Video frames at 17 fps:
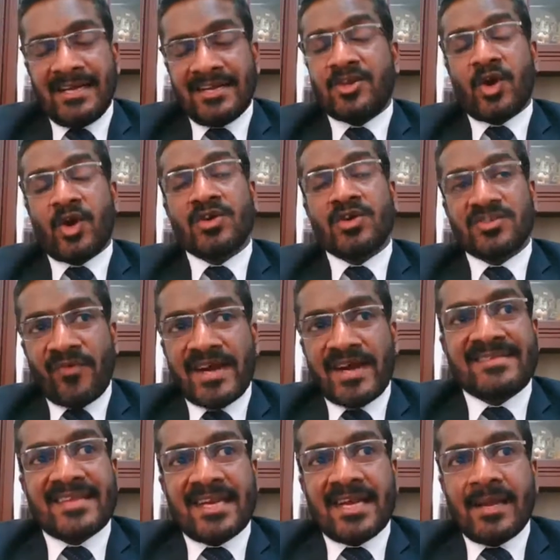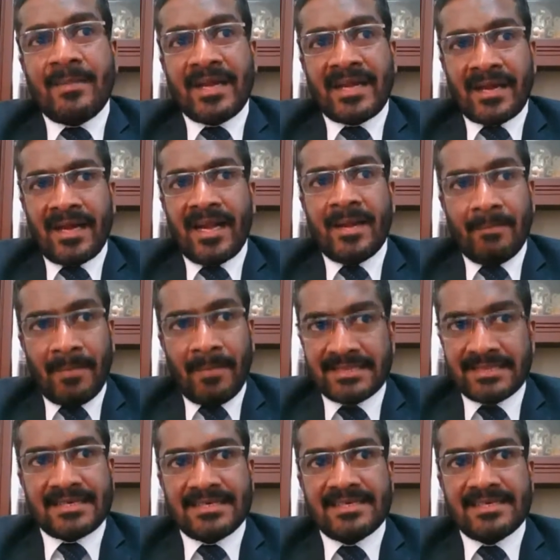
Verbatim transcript: It grows one centimeter in a month.